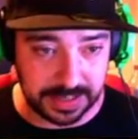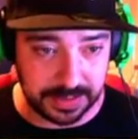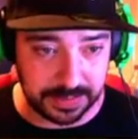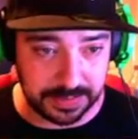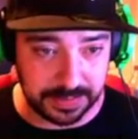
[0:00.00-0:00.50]

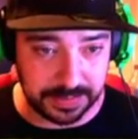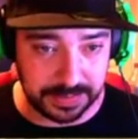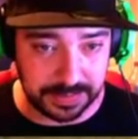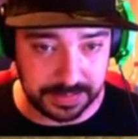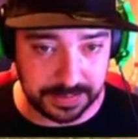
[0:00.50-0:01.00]
Now,
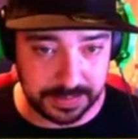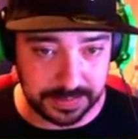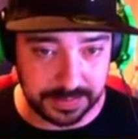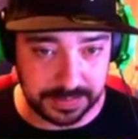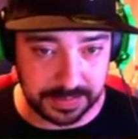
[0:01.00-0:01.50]

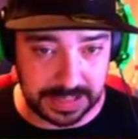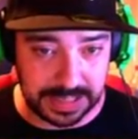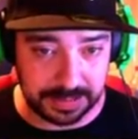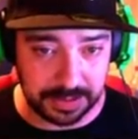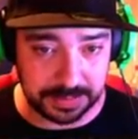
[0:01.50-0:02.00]

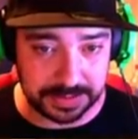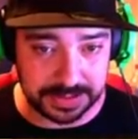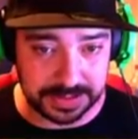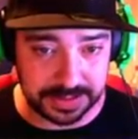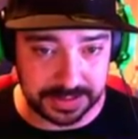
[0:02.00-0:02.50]

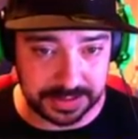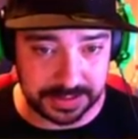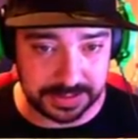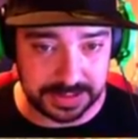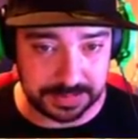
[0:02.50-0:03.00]
Gallimimus,
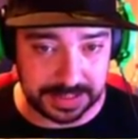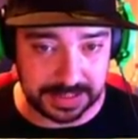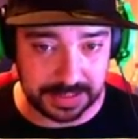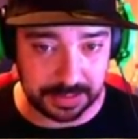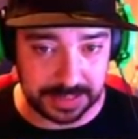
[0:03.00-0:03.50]
you seem
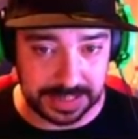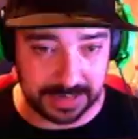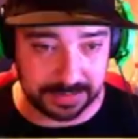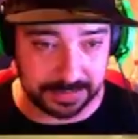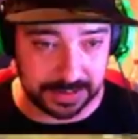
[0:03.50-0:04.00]
a little bit
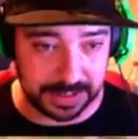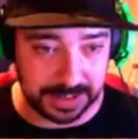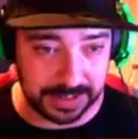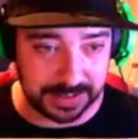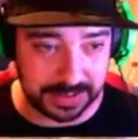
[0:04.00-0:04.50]
out of
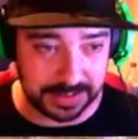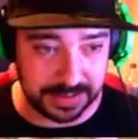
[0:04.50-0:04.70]
my